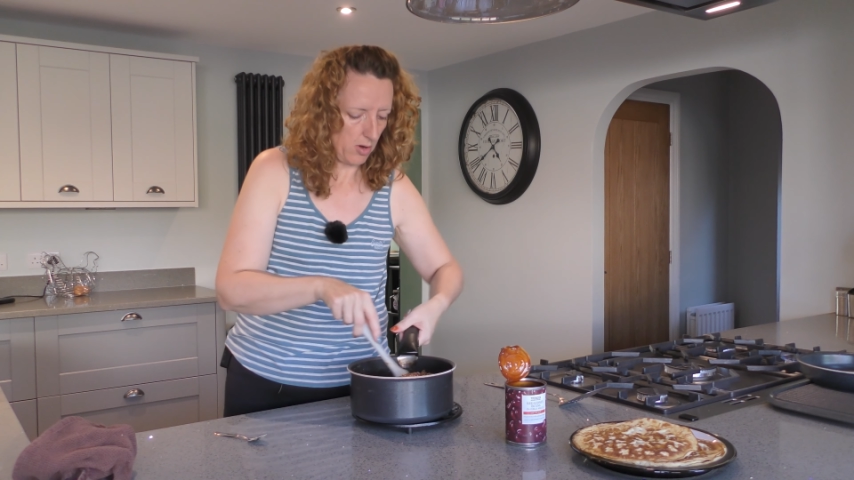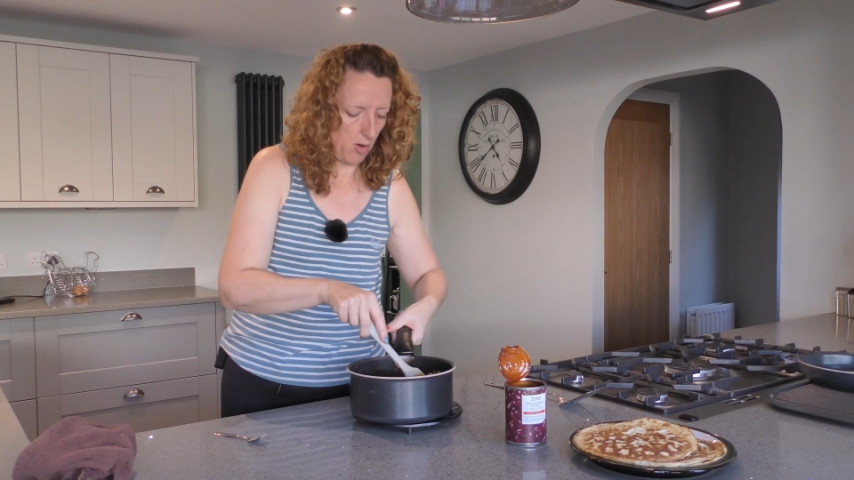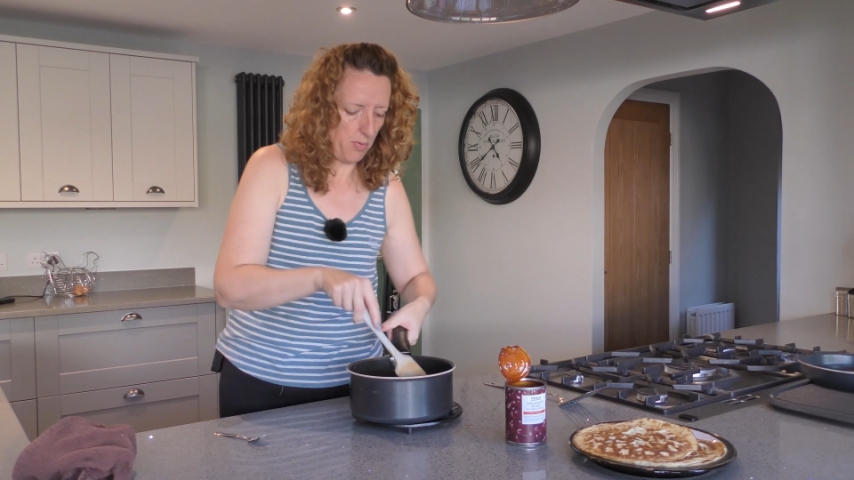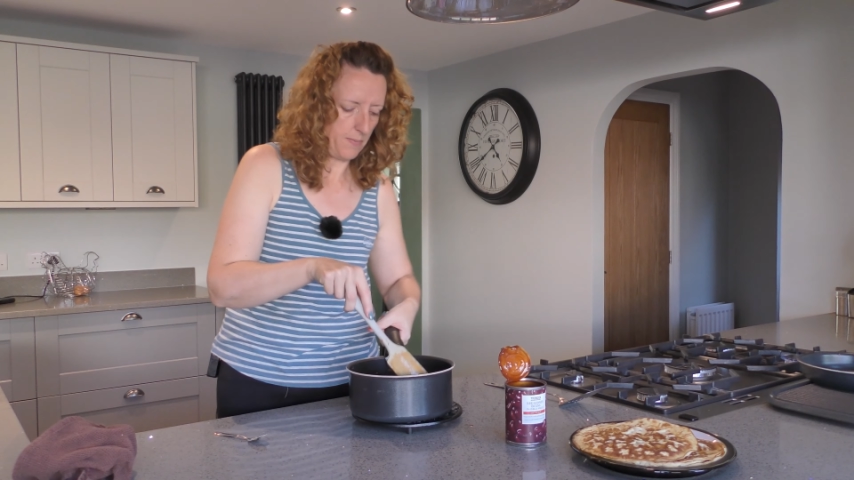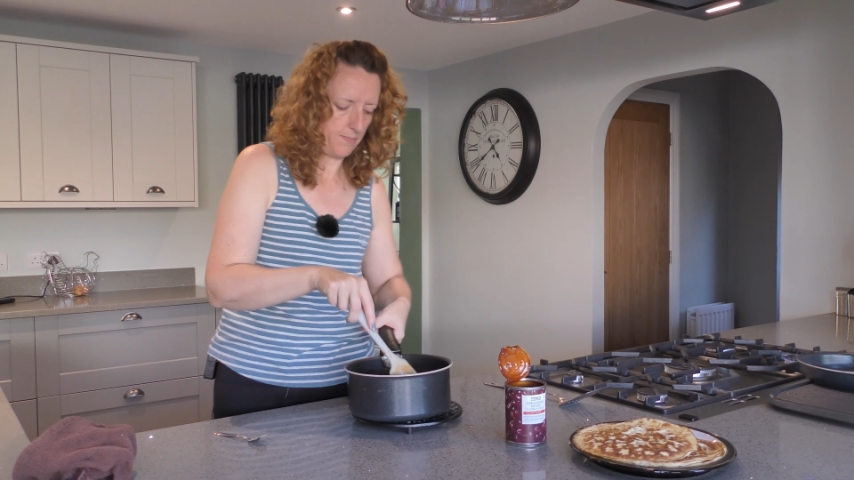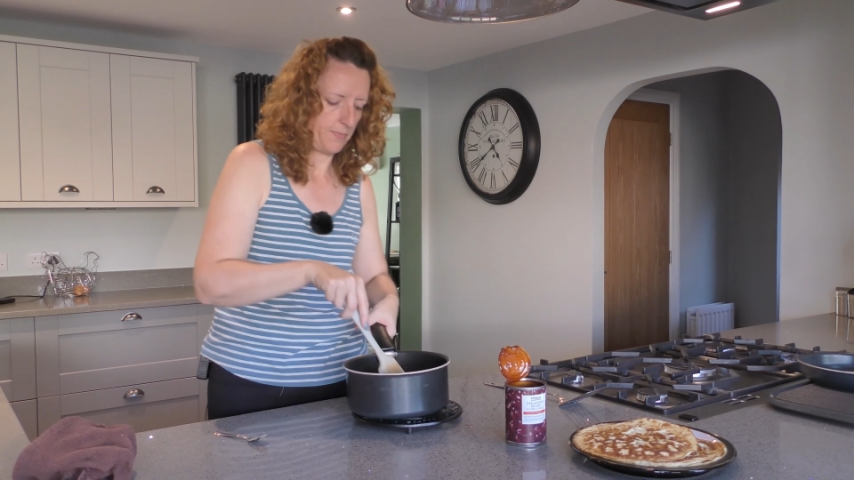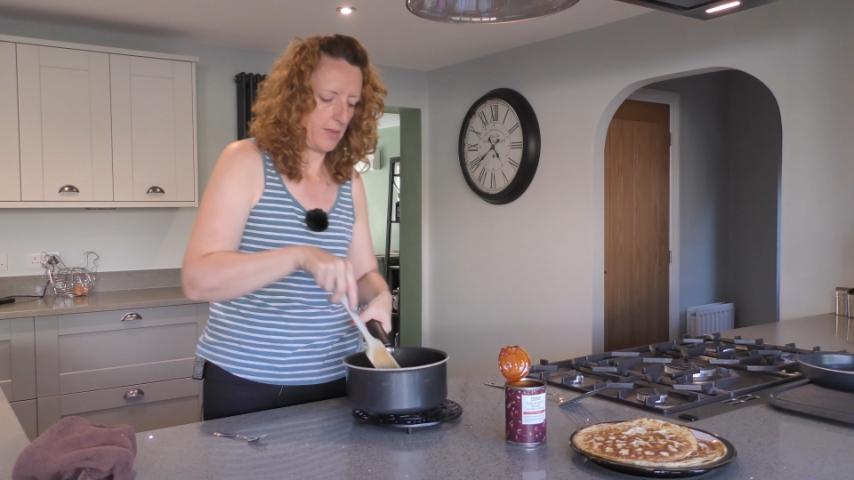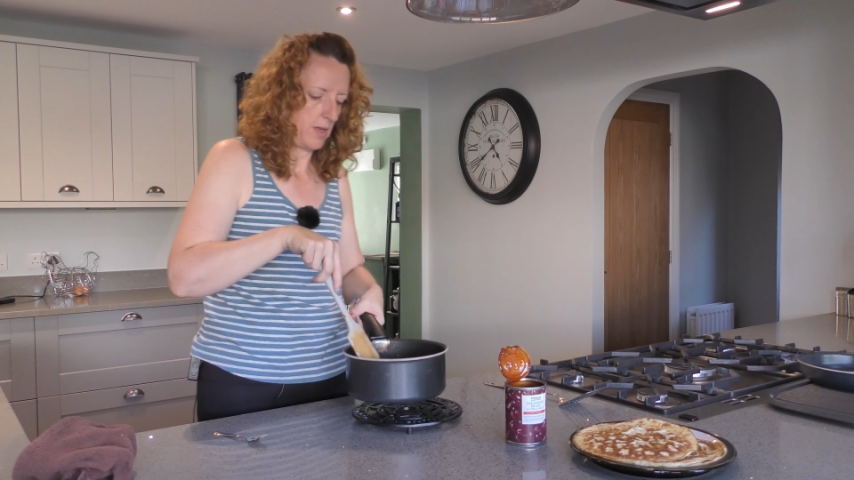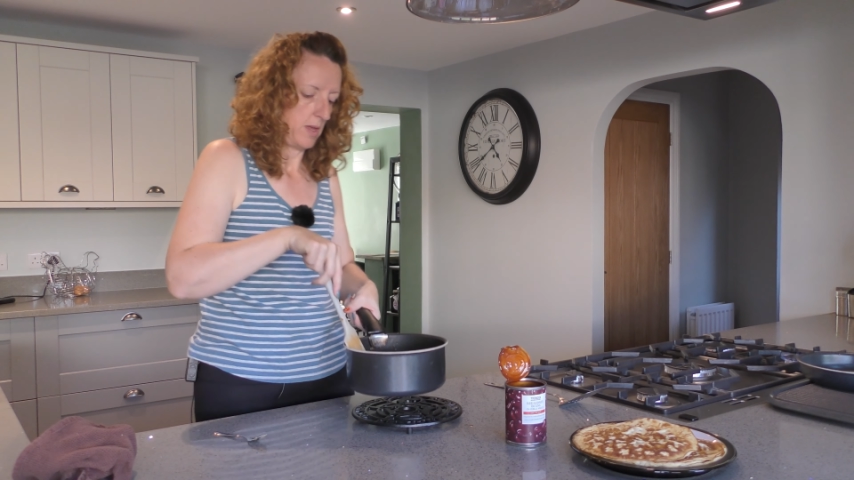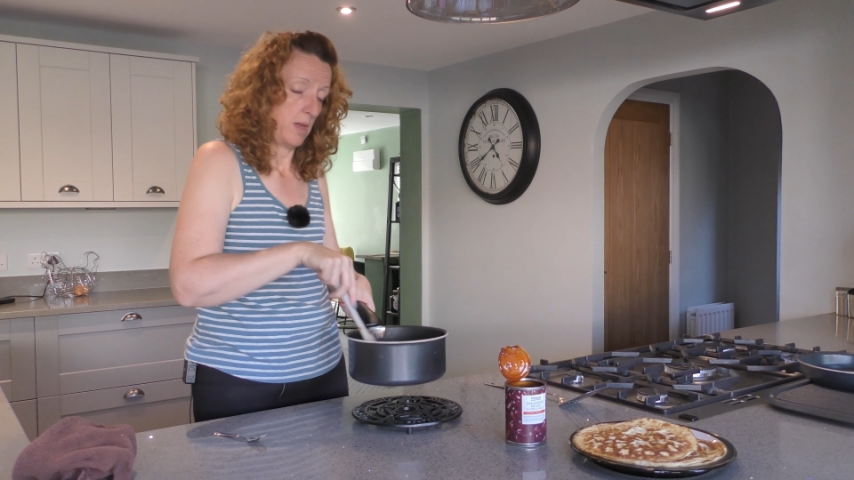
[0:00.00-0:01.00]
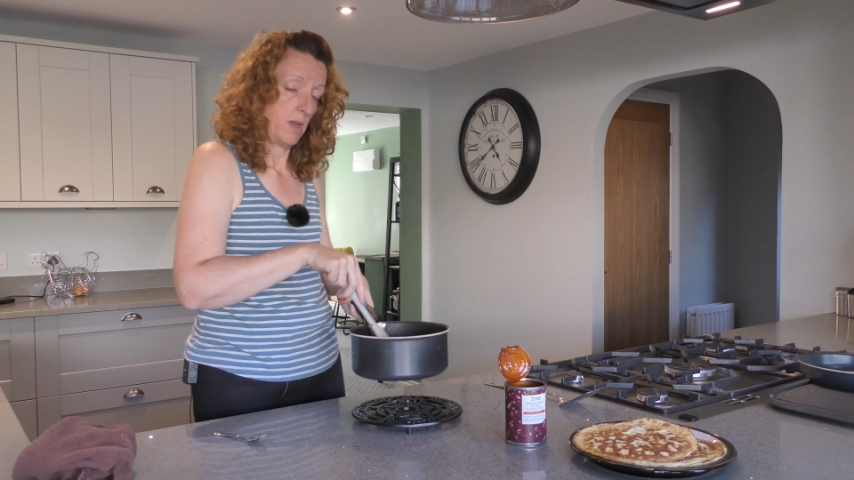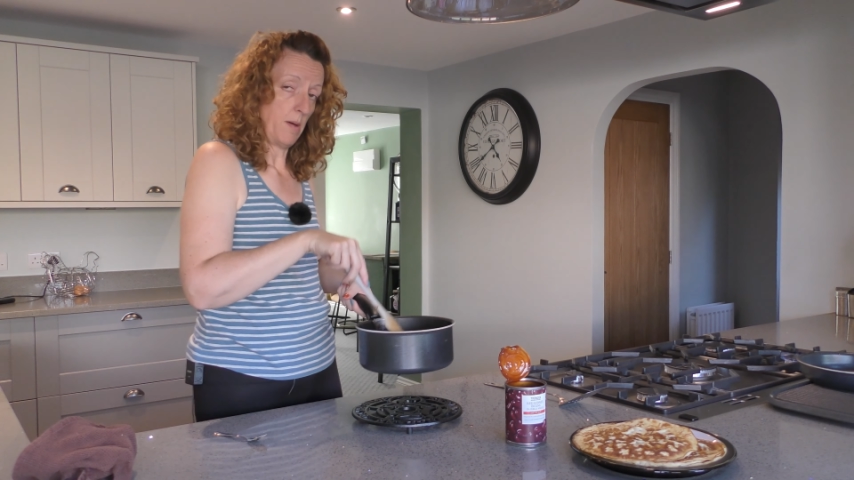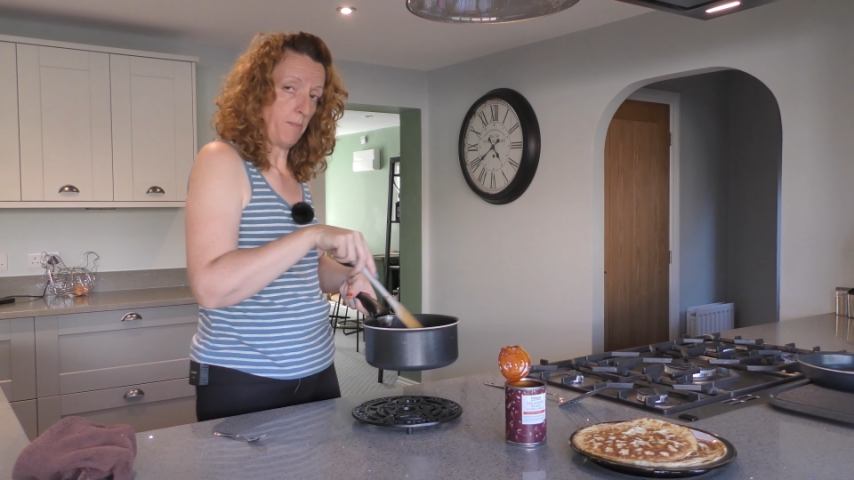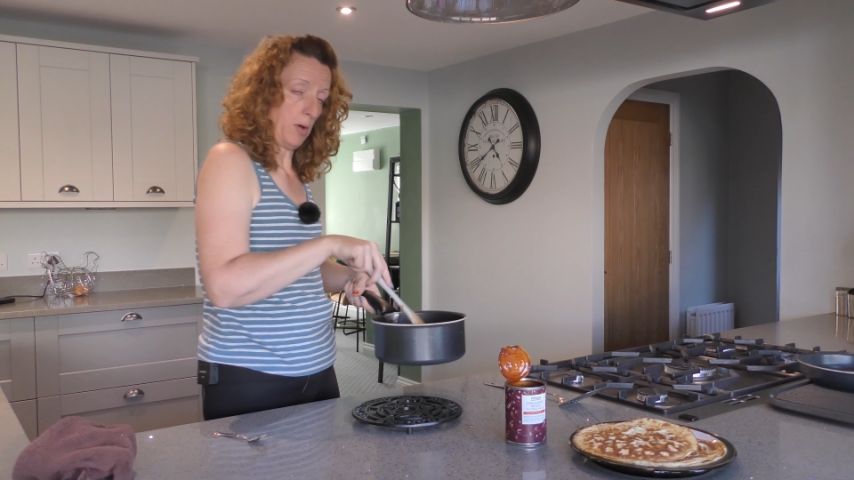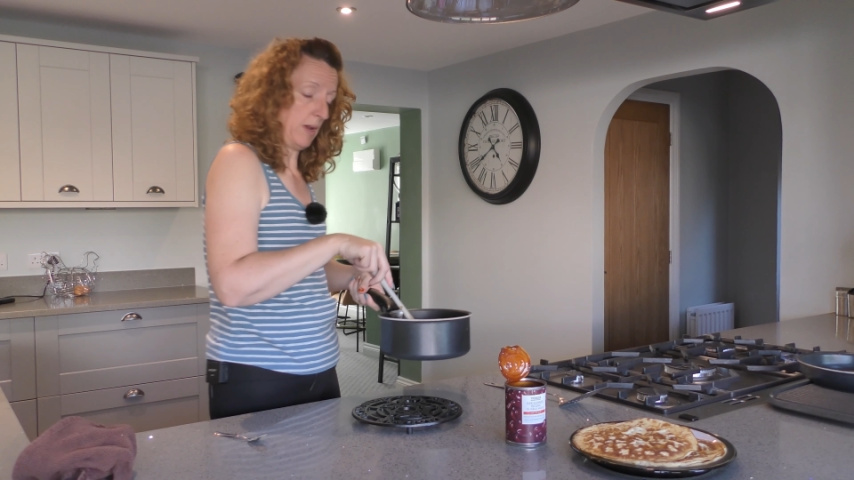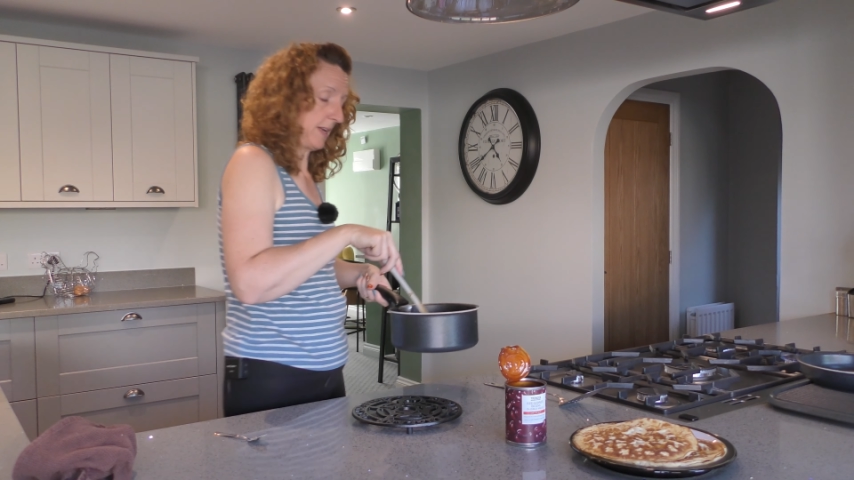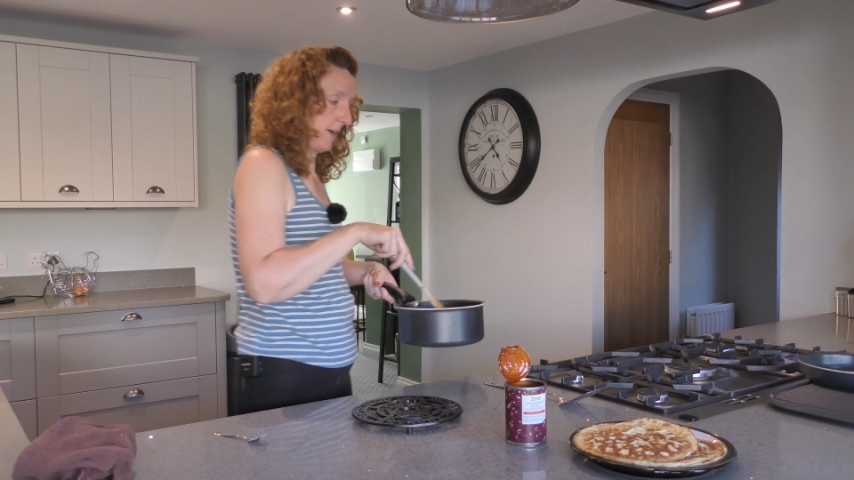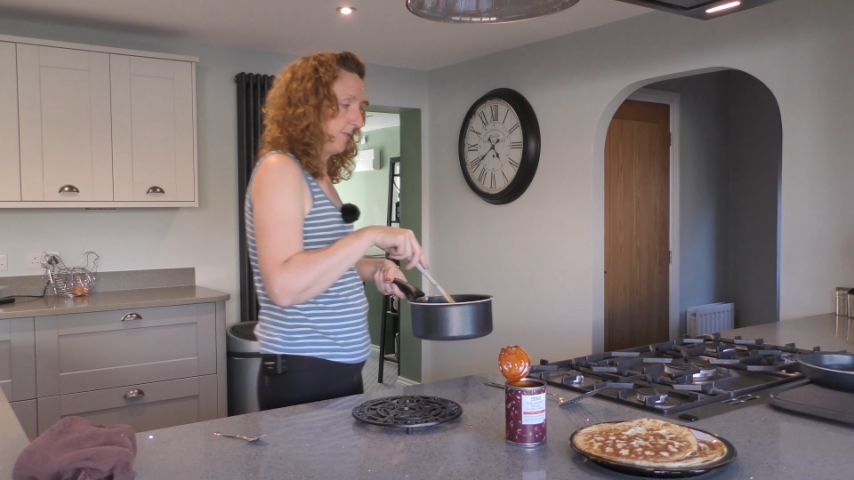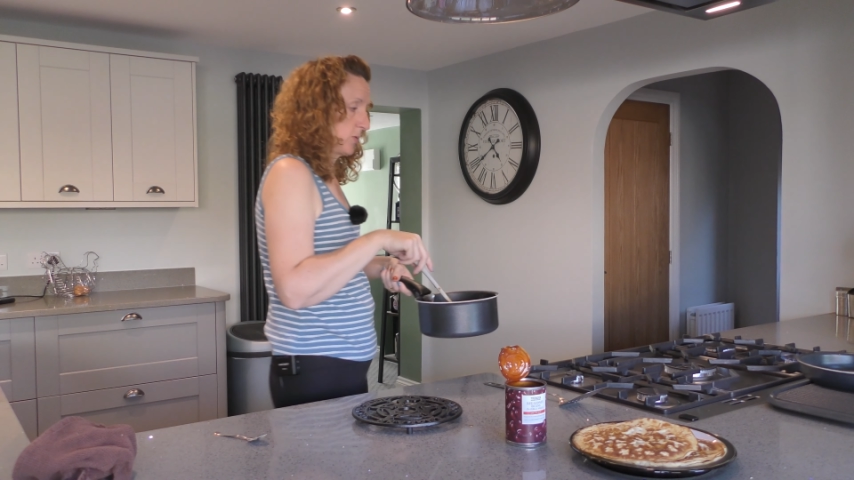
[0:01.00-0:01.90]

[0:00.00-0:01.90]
hob, boil it down for